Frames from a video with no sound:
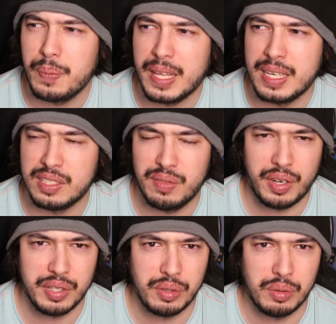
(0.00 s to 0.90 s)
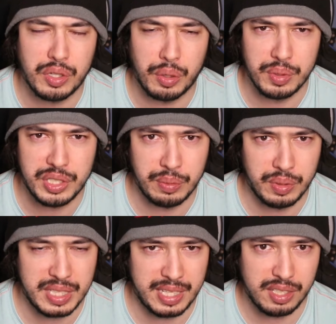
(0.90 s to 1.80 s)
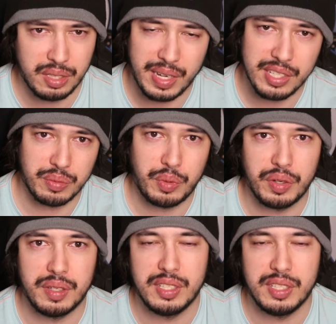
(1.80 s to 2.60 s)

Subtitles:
and his final commentary was at the 2001